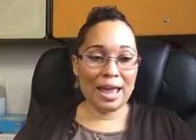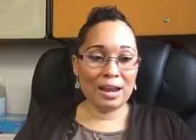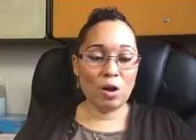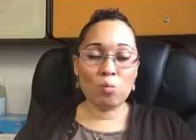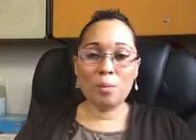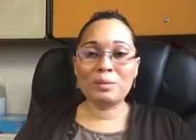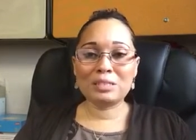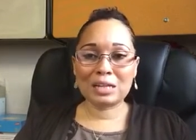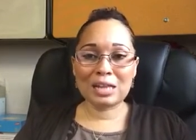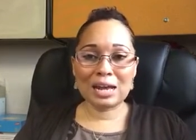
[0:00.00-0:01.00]
and a woman
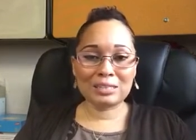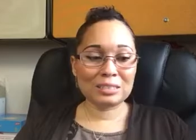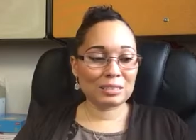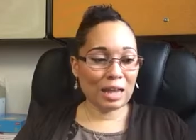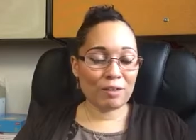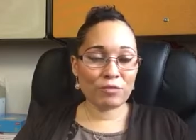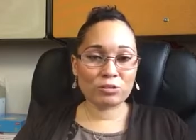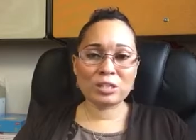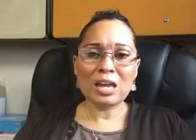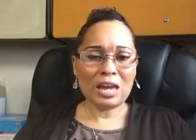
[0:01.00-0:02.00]
declines his
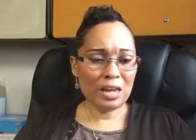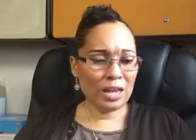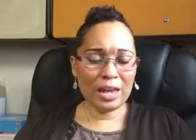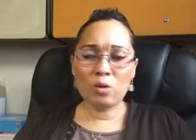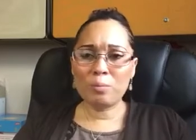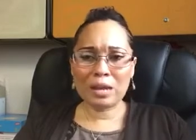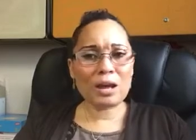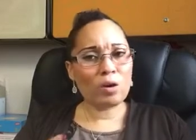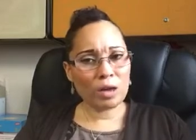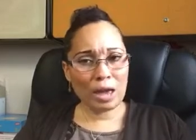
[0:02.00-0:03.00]
efforts, he, he'll be
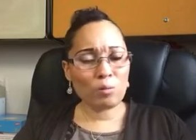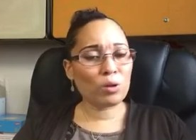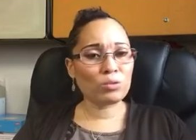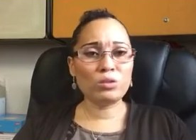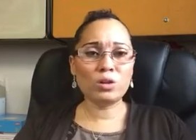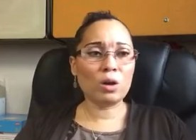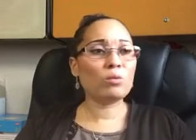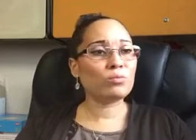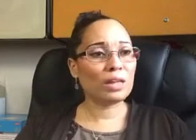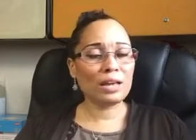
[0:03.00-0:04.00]
like, okay, well, you
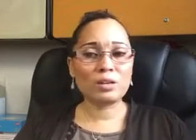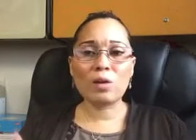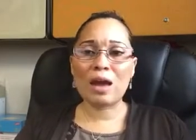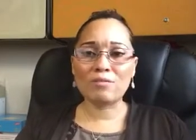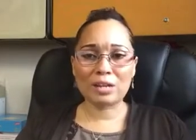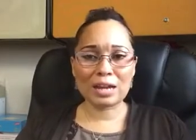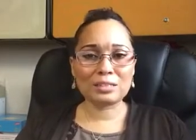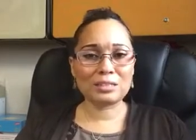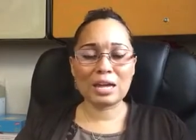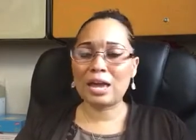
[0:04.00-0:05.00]
know, thank you, have a
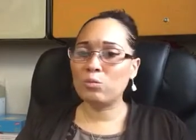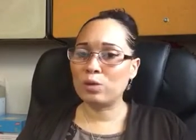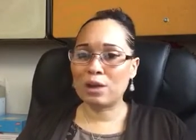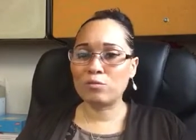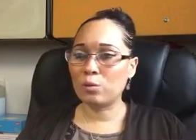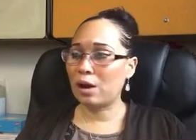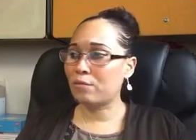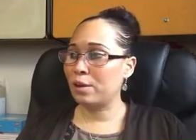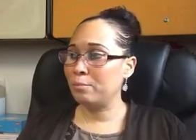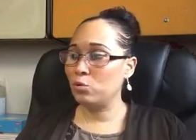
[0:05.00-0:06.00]
nice day, whatever whatever,
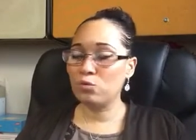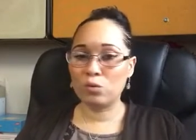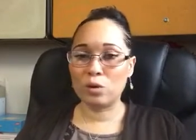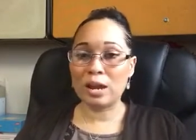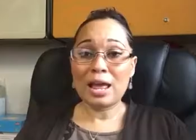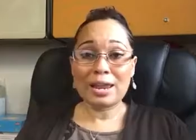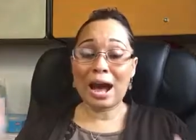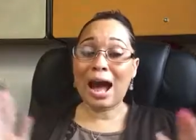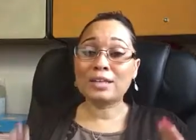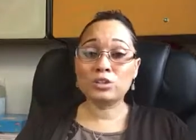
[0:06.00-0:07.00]
whatever, and move on.
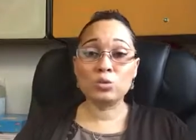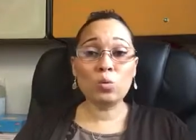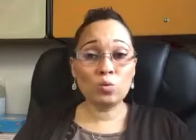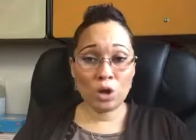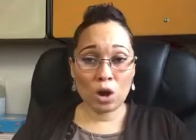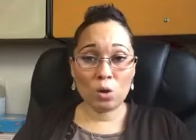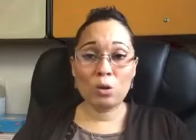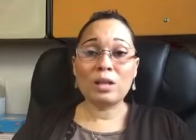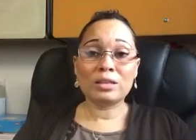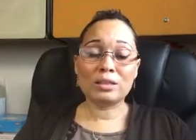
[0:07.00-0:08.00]
Now, I do know
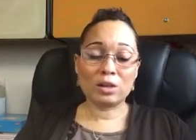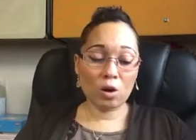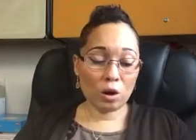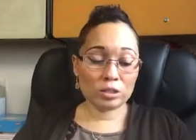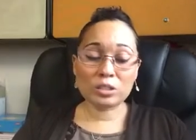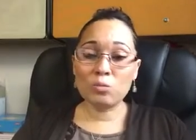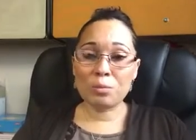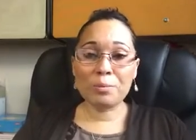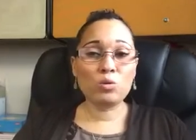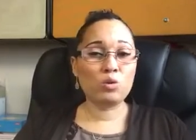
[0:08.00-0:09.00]
that there are some
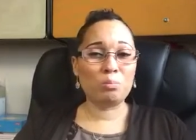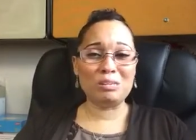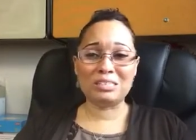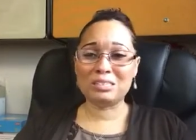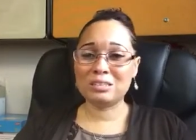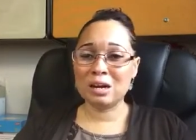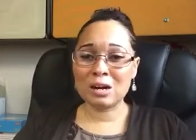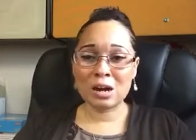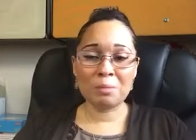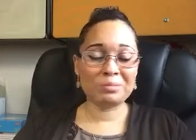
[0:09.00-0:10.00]
women who could be
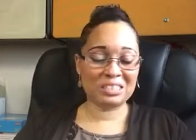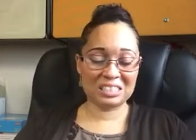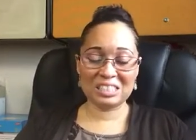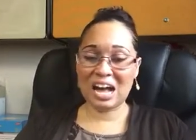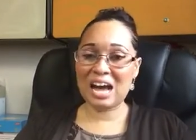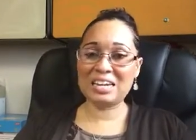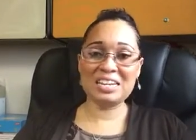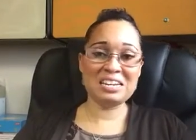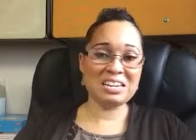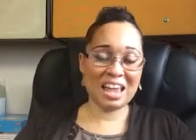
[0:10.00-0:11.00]
stuck up,
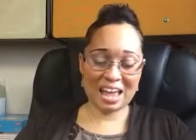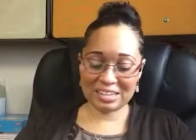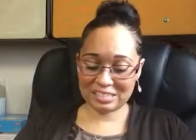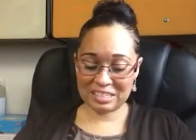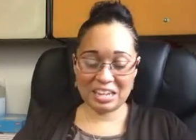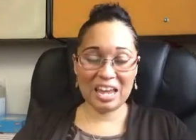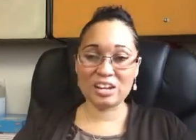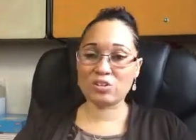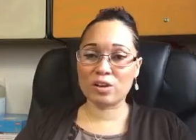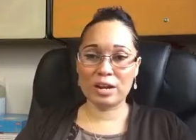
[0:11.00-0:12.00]
snotty, nasty,
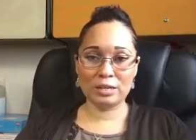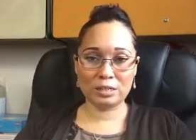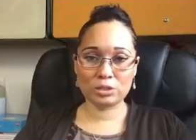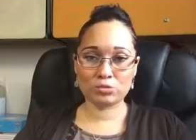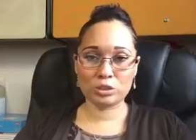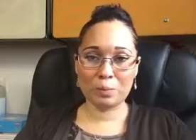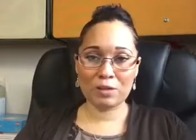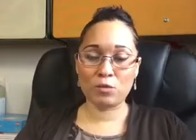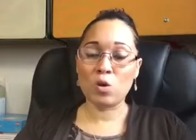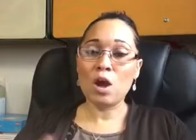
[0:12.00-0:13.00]
ignorant, and
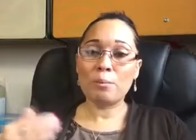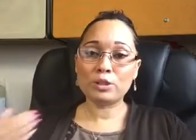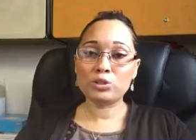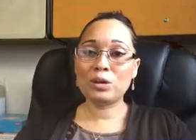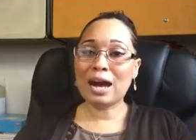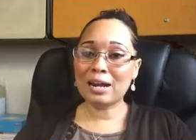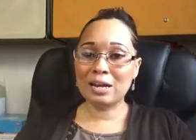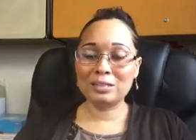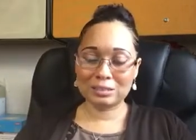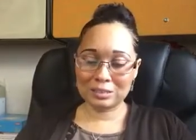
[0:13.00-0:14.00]
disrespectful. But you got to
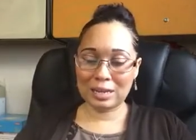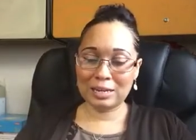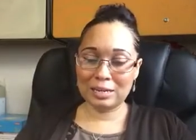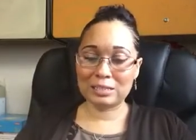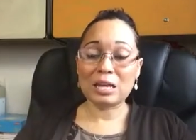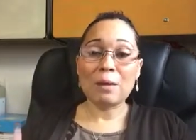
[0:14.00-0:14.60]
understand this.